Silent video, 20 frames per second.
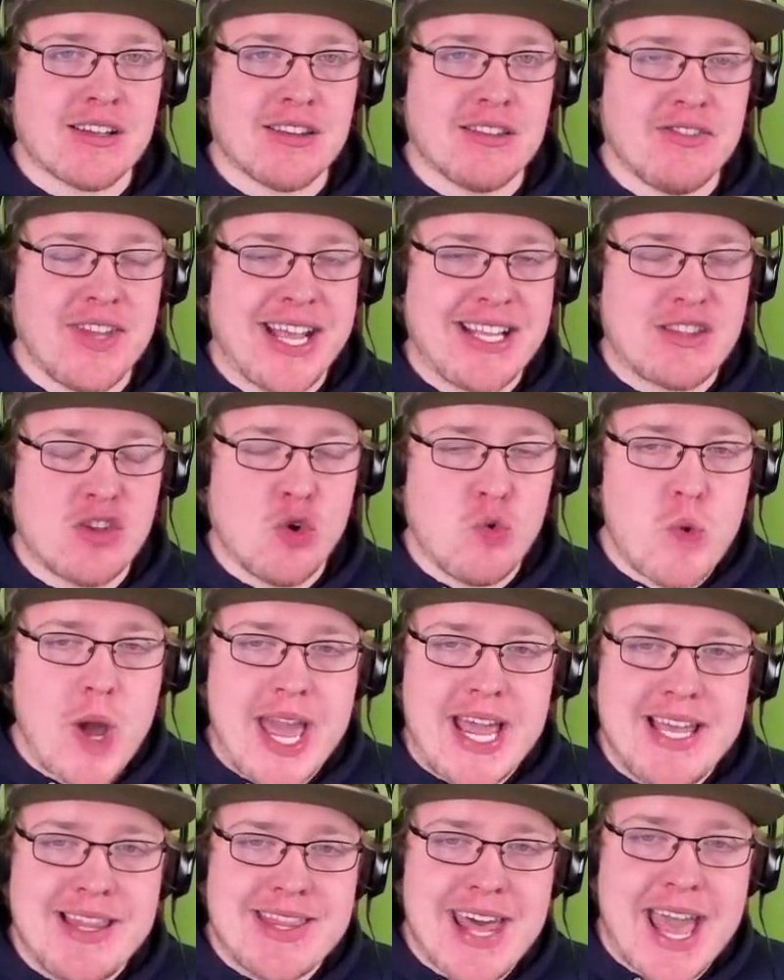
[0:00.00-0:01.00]
Like, the
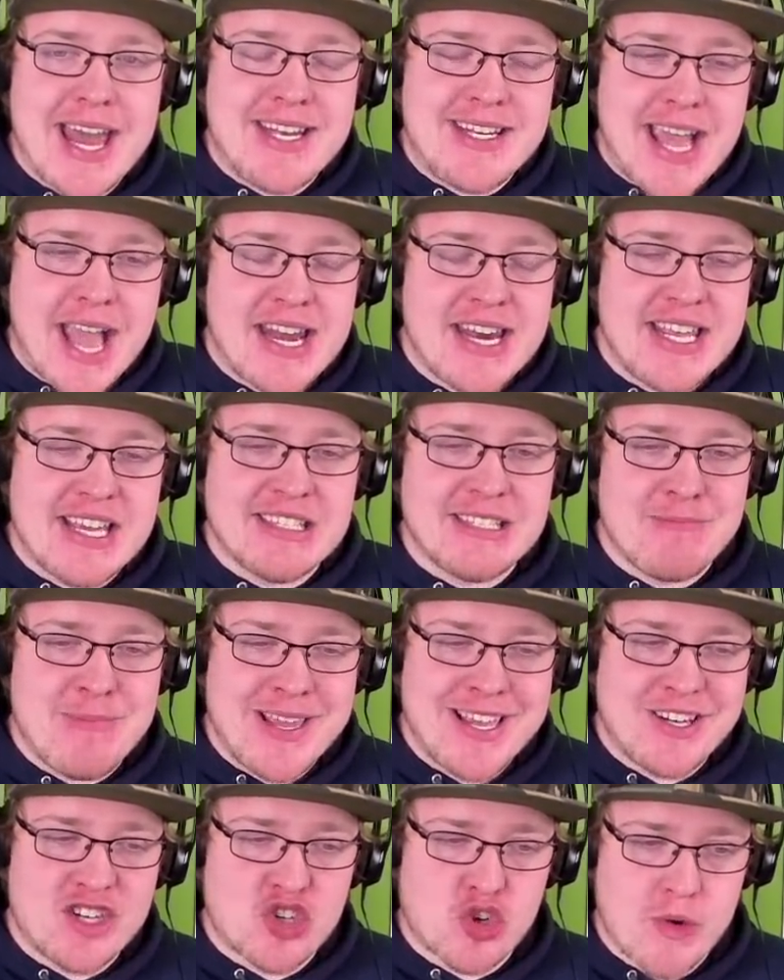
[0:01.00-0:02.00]
way that Denny is
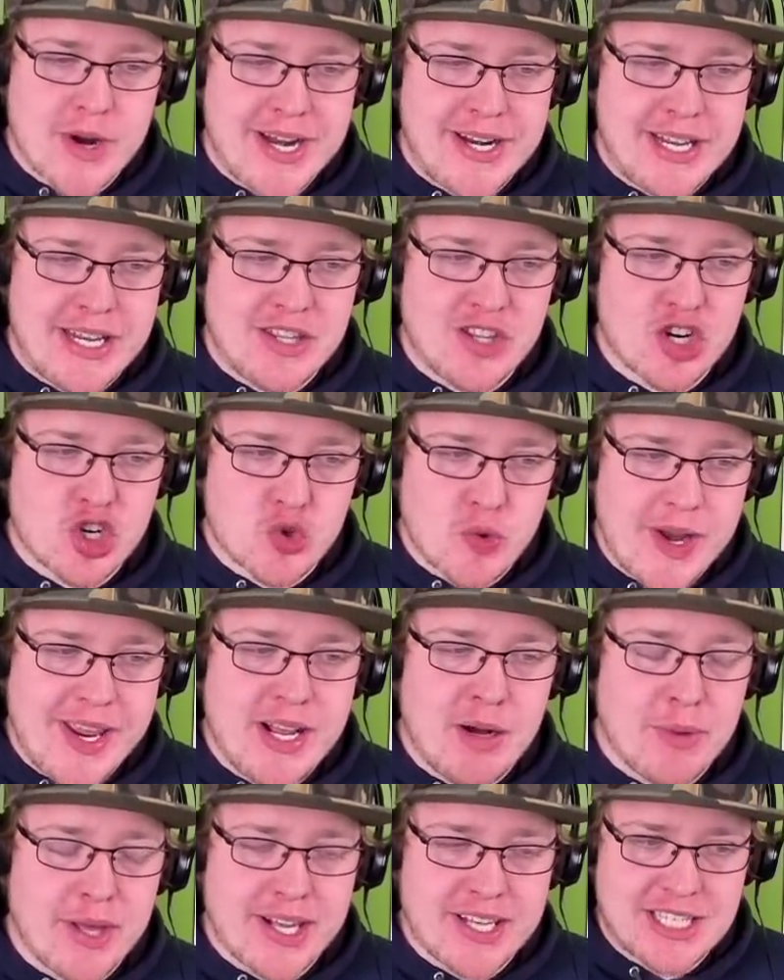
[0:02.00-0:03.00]
being treated, they're treating
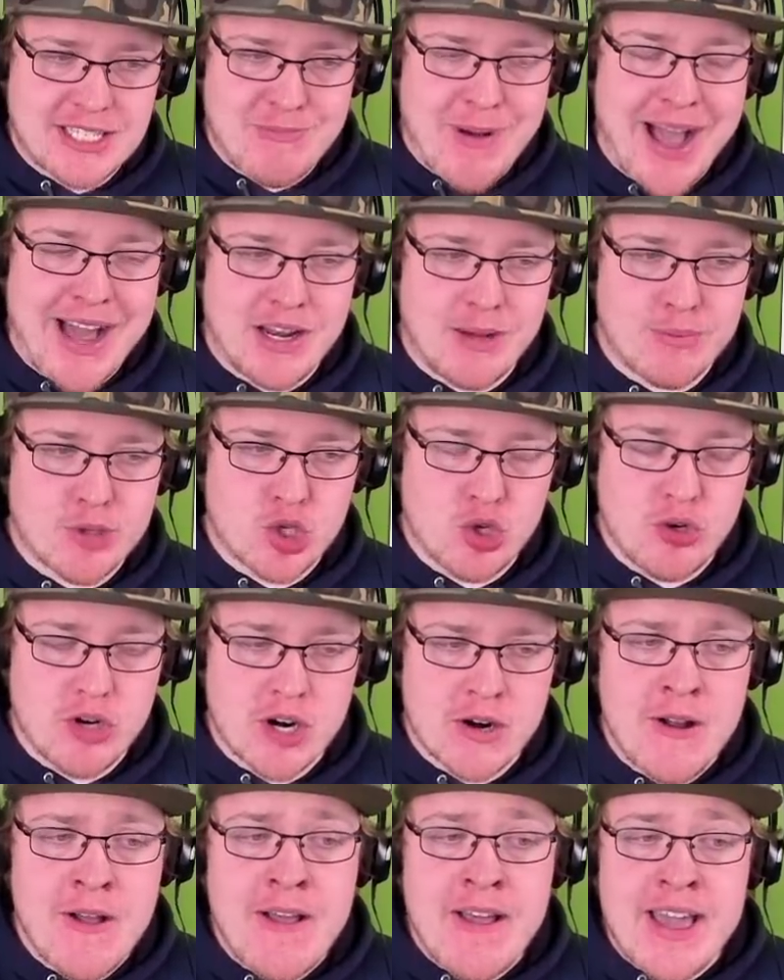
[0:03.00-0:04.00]
him like a spot-up
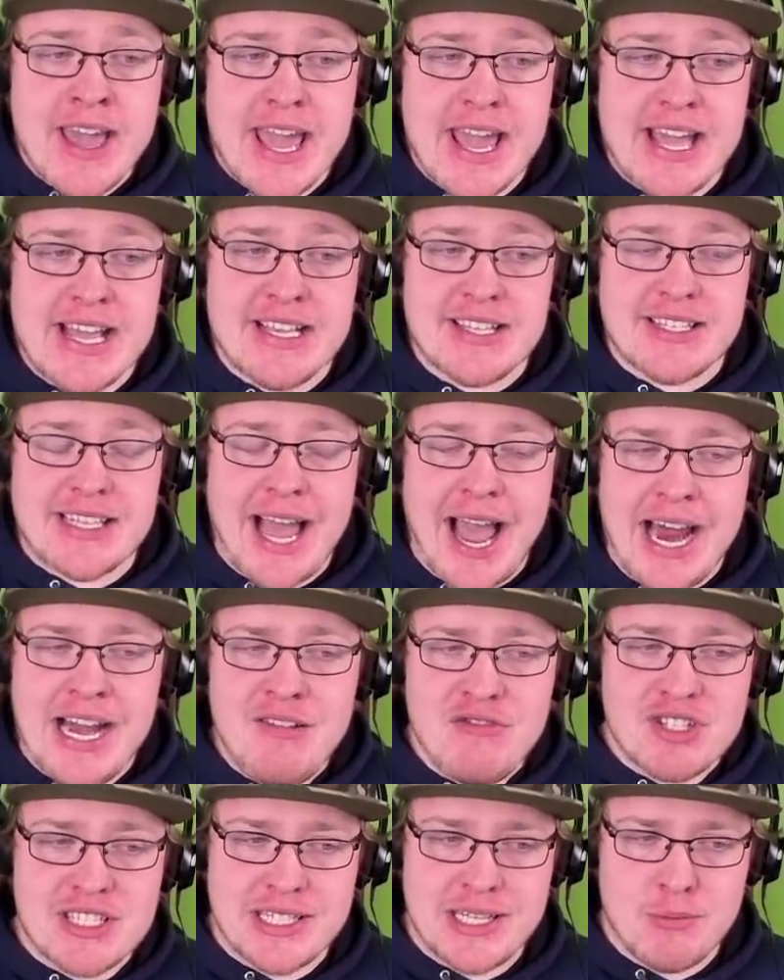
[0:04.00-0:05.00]
shooter, is kind
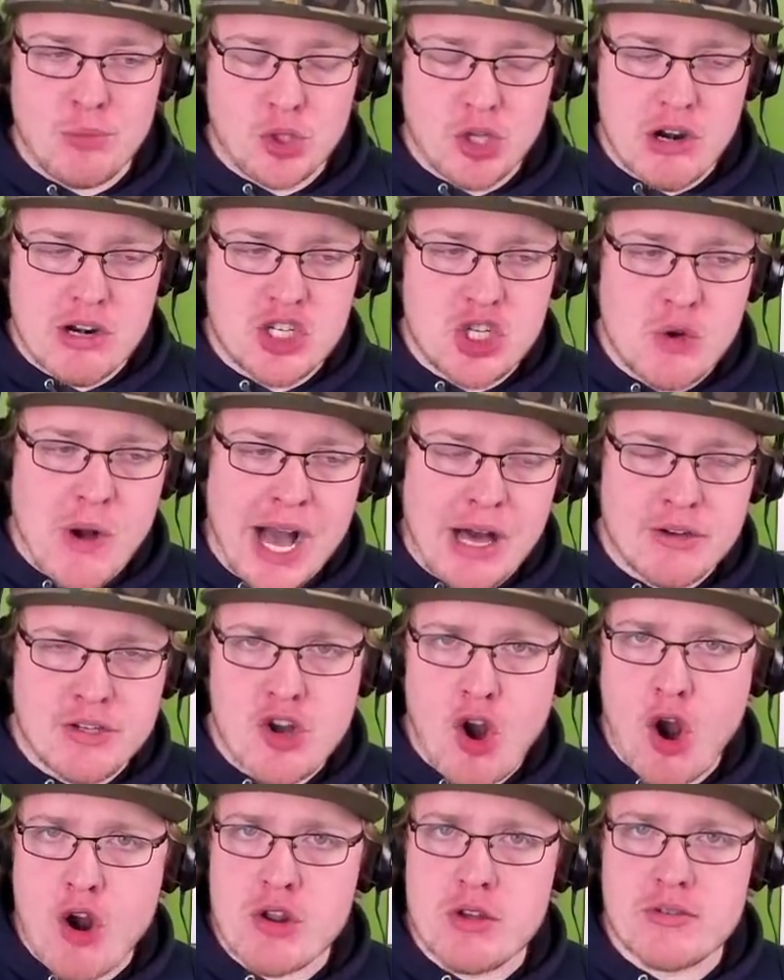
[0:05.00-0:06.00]
of similar to how
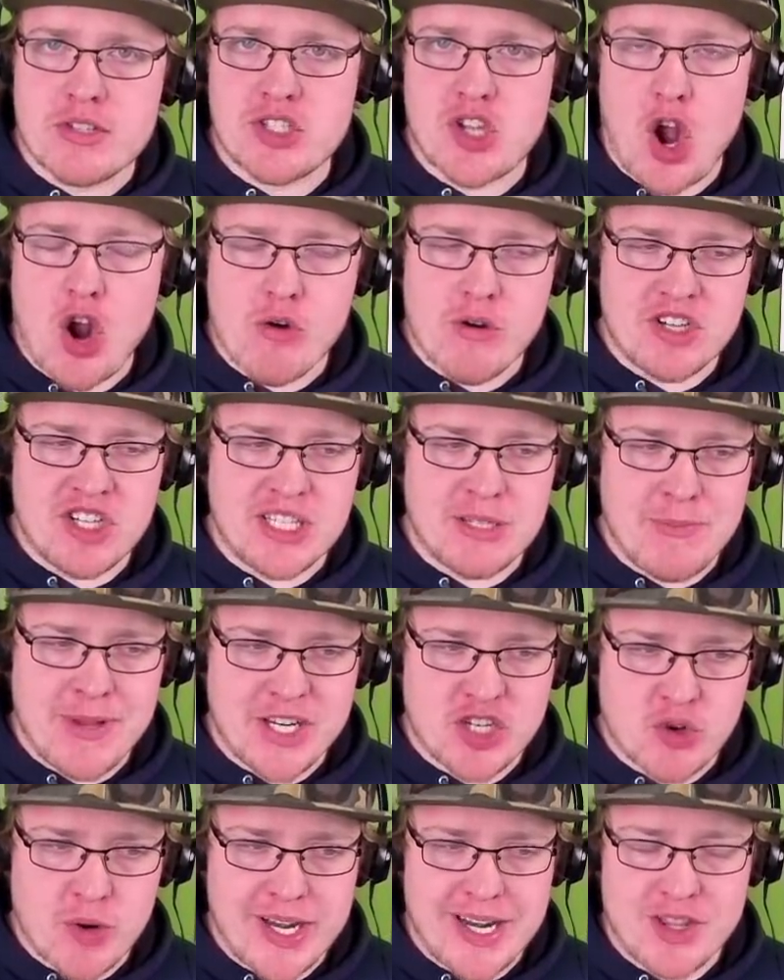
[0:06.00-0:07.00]
Dario Saric has been
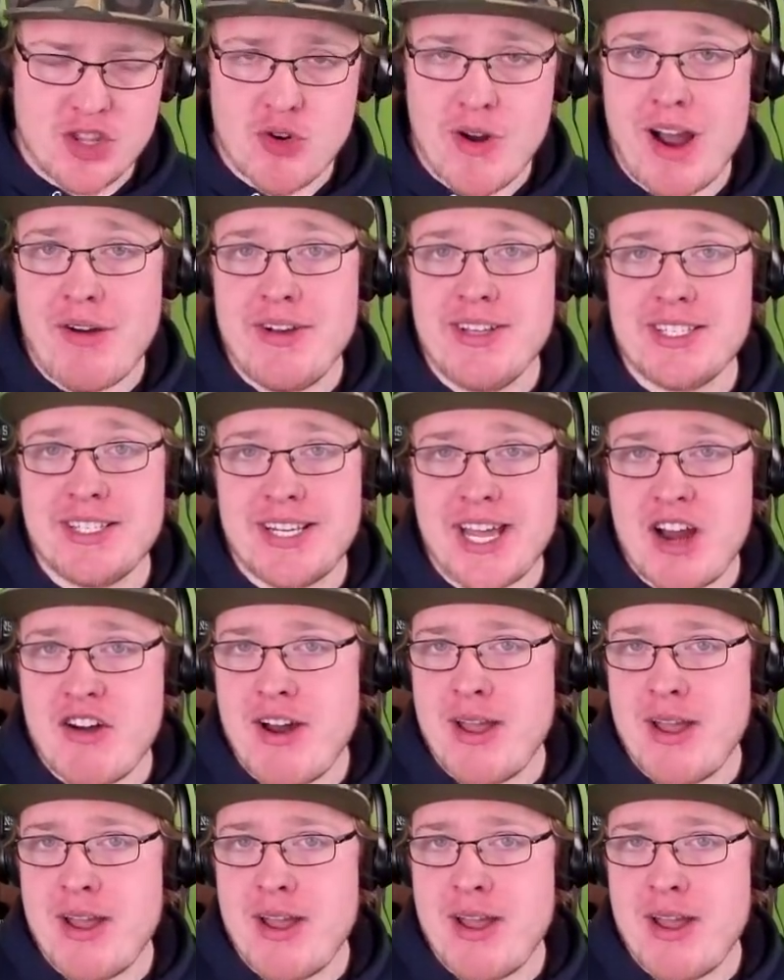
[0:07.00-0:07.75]
treated throughout his entire